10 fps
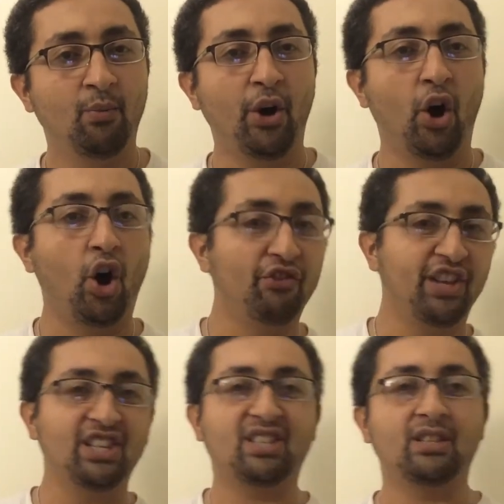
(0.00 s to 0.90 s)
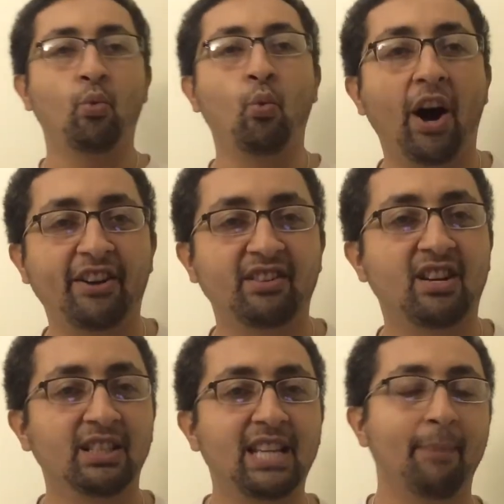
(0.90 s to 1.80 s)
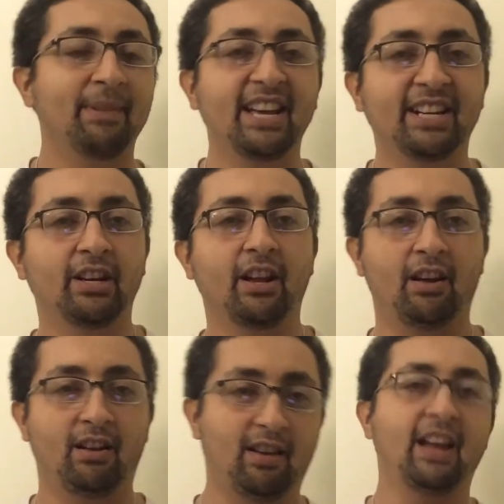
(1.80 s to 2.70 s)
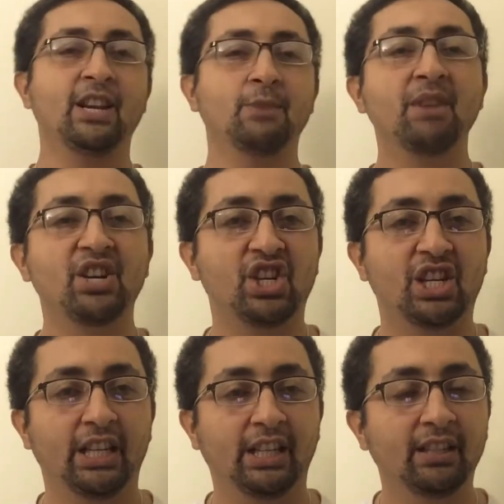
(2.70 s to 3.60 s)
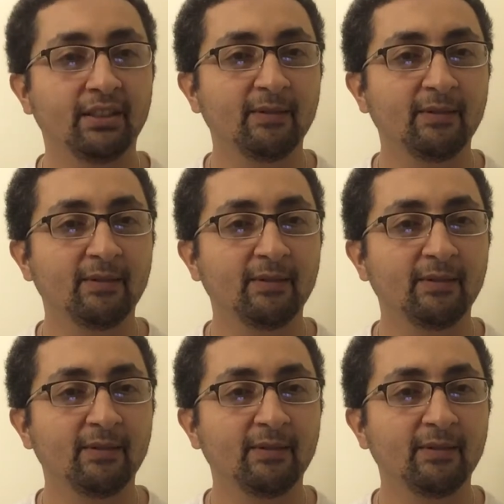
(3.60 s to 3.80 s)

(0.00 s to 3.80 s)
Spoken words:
with all this water contaminated in Michigan.